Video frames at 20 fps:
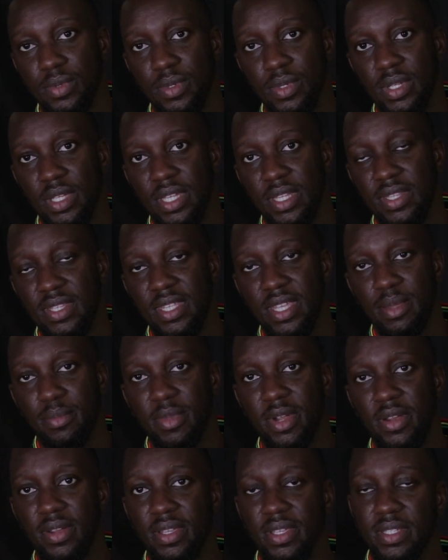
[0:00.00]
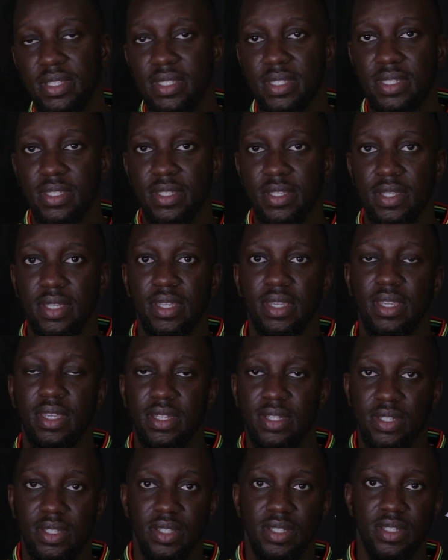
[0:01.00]
in the Americas
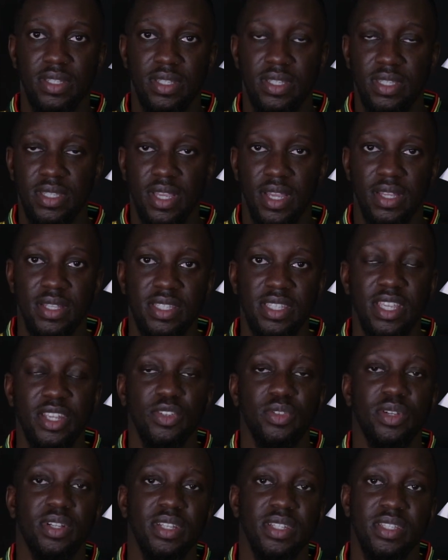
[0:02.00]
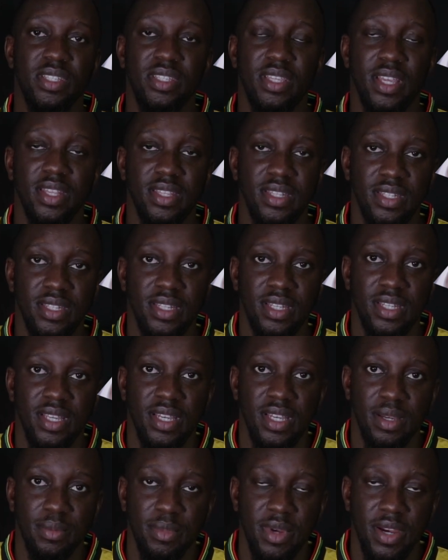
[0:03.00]
and Central and Southern
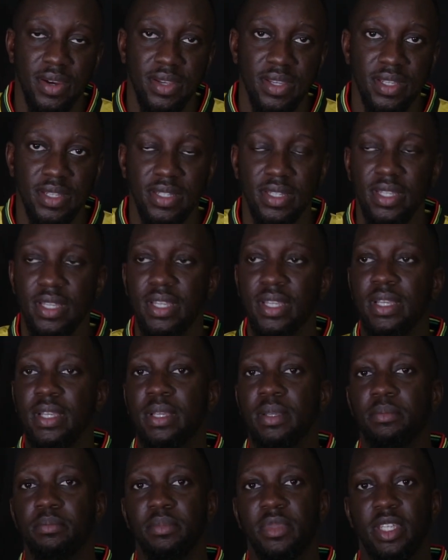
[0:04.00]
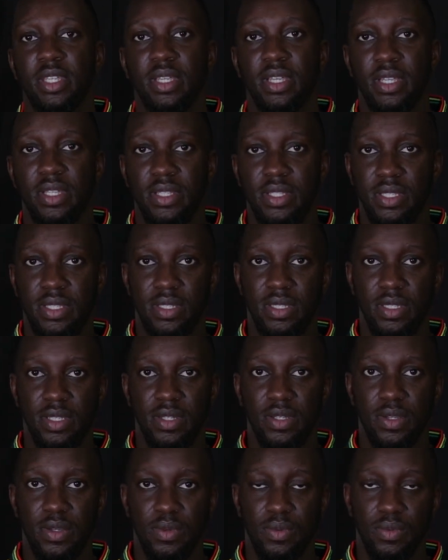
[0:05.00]
America, because
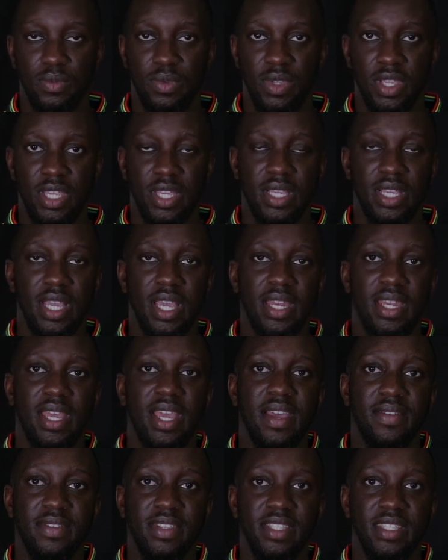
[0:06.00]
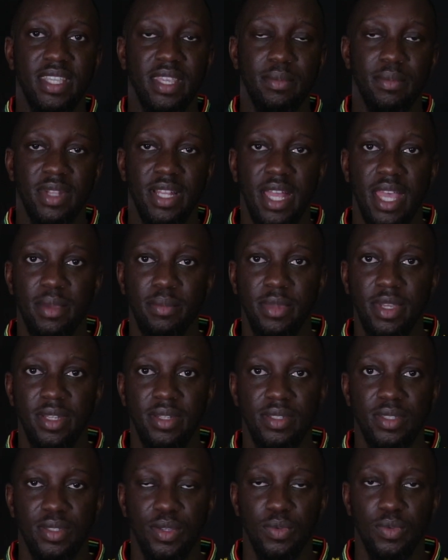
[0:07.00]
we kind of have the same climate,
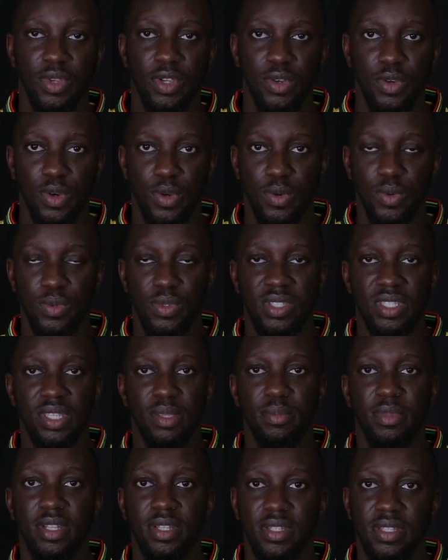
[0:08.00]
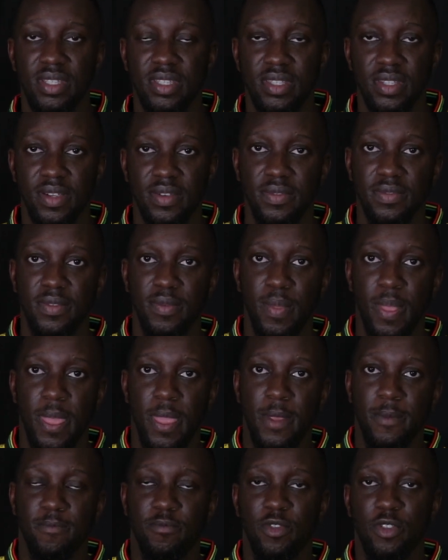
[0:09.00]
so we grow similar stuff.
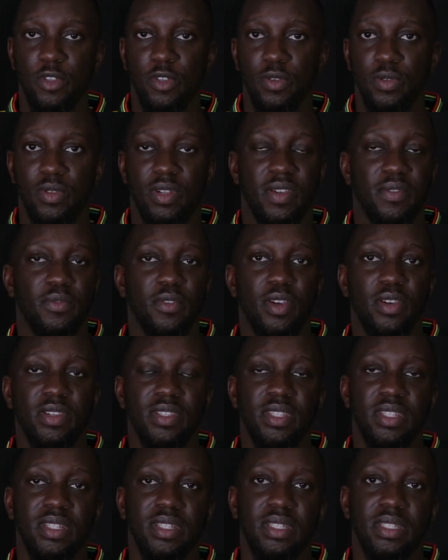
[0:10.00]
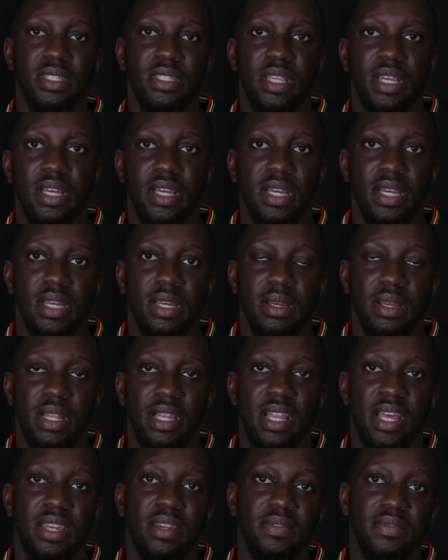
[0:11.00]
So for instance, a
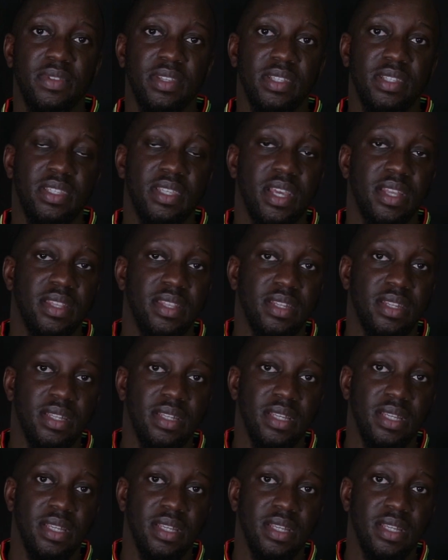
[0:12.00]
lot of the Southern